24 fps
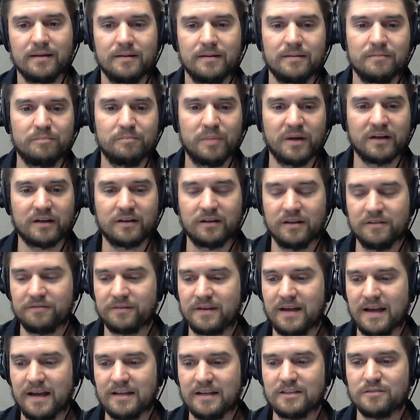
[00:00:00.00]
But Kliff
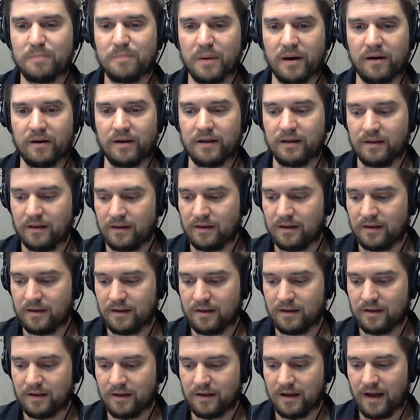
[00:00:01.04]
Kingsbury,
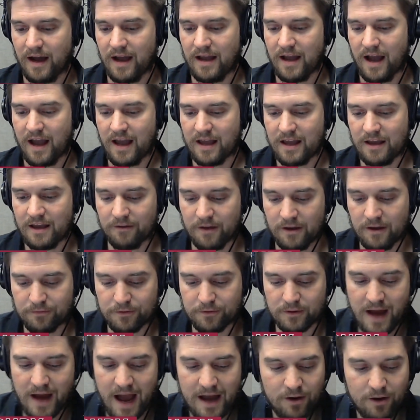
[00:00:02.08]
if
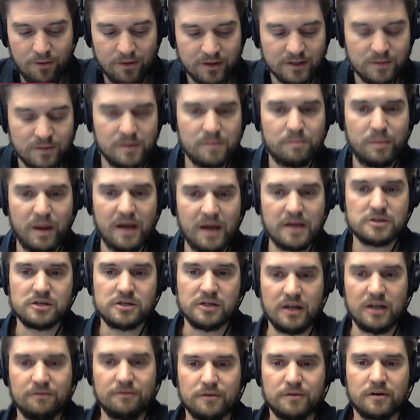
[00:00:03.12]
you're not going to be
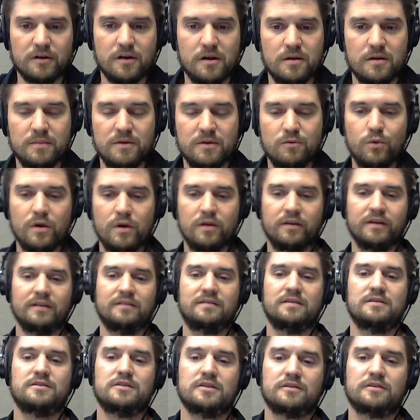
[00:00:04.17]
patient, if you're going to be willing
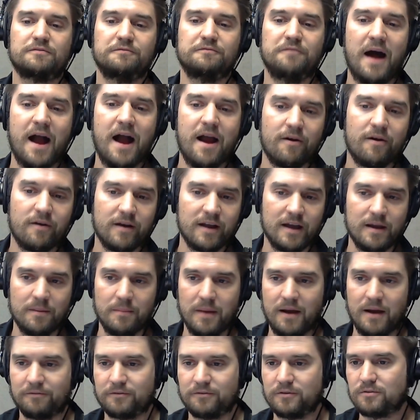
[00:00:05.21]
to just fire him
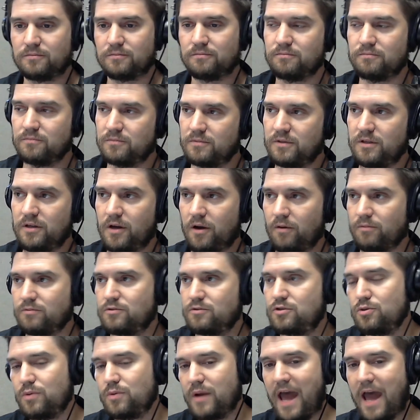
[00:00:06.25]
after, you know,
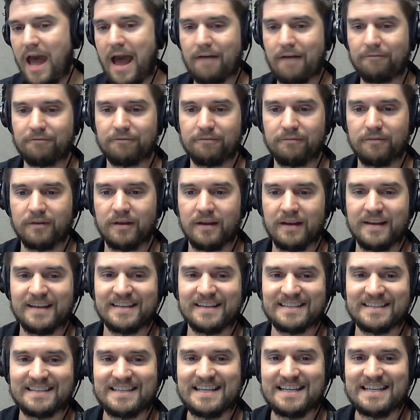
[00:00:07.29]
2.5
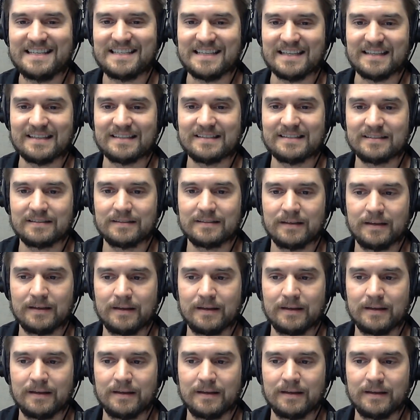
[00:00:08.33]
seasons,